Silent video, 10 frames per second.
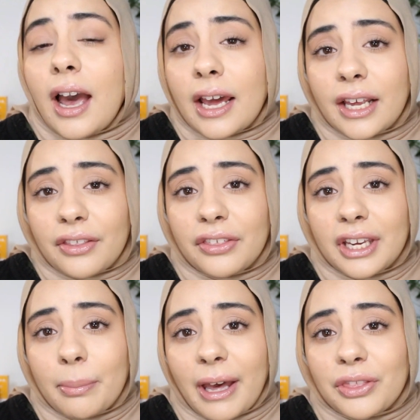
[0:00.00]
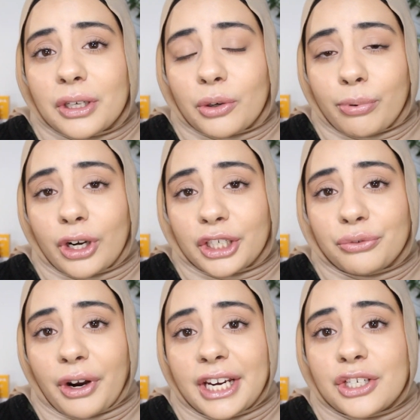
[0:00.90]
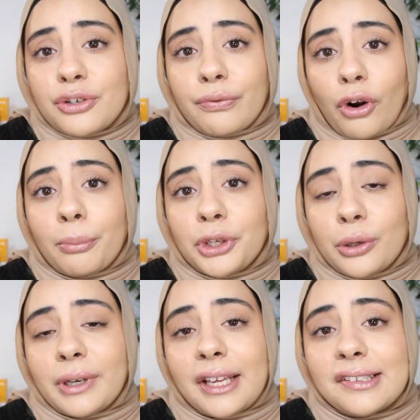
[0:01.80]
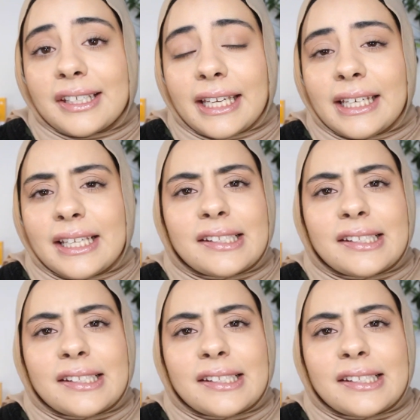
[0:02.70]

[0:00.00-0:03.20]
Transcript: Another thing about the product range from Q+A Skin